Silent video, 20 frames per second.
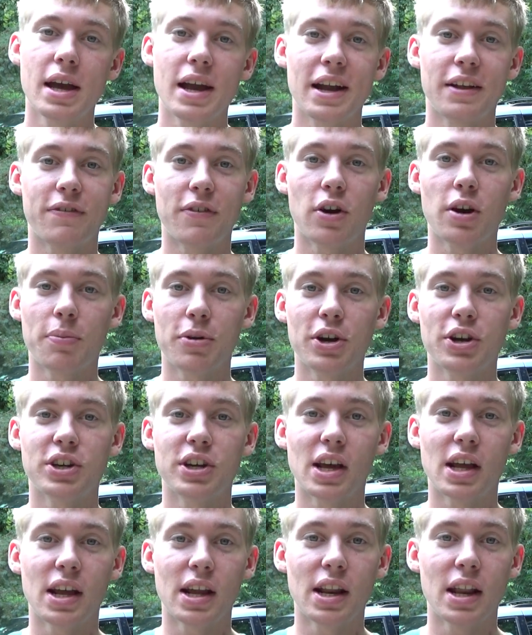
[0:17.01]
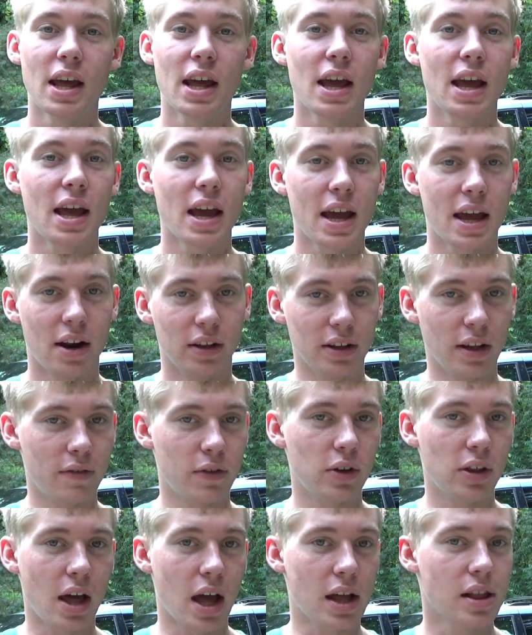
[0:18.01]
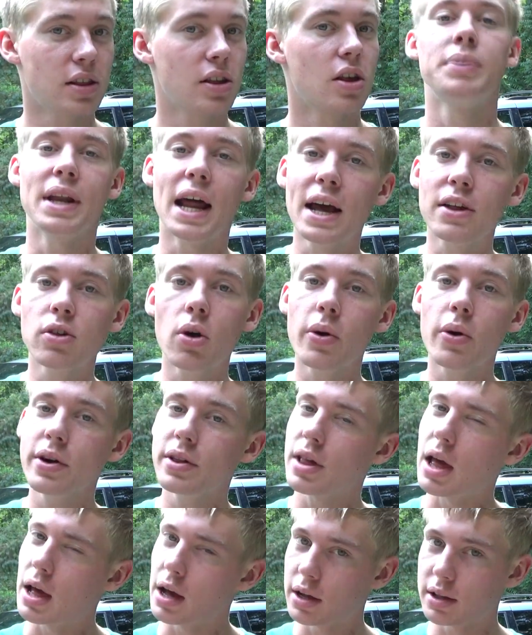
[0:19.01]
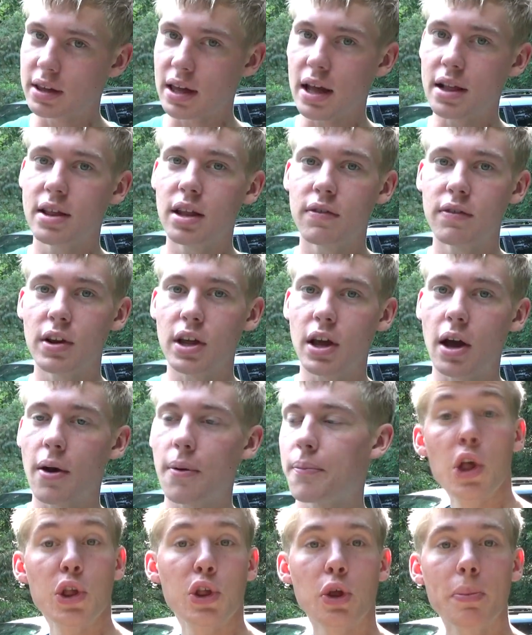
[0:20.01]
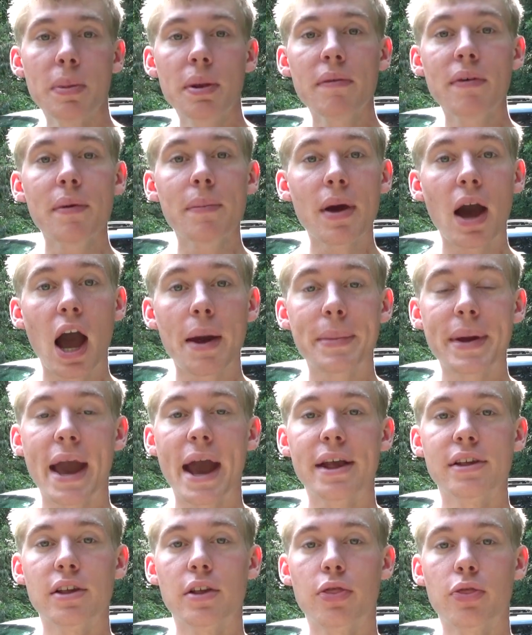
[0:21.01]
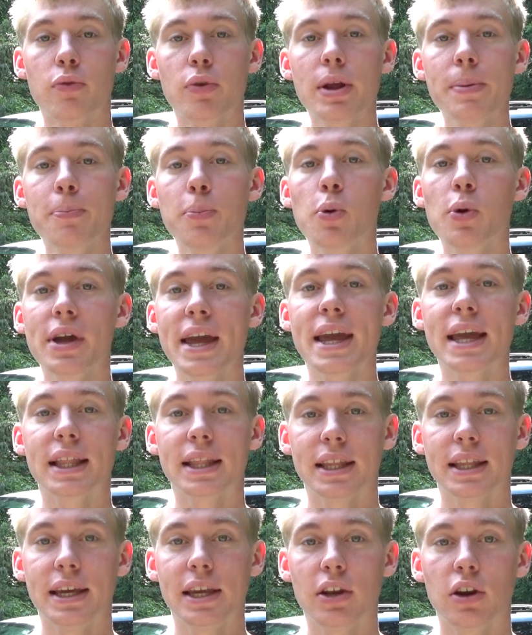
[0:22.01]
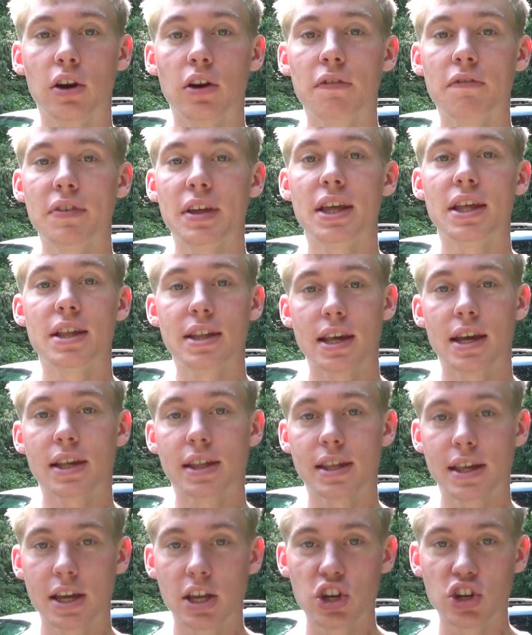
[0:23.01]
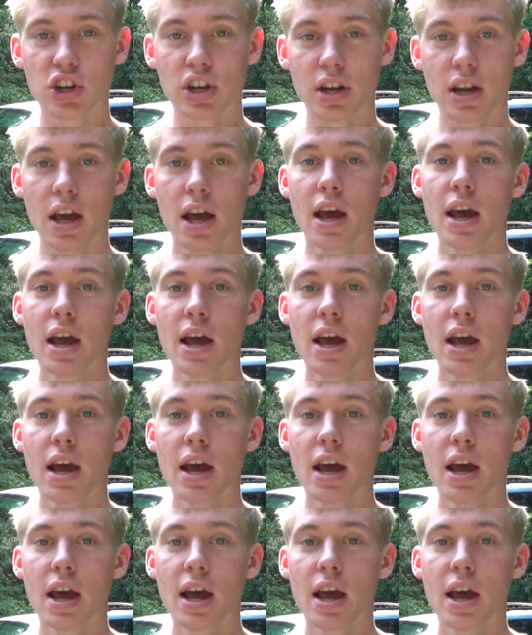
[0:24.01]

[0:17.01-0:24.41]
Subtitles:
It's very appreciated, and I'll love you lots. But as always, let's get into the video. So the minivan behind me has a 3.8 liter V6 engine.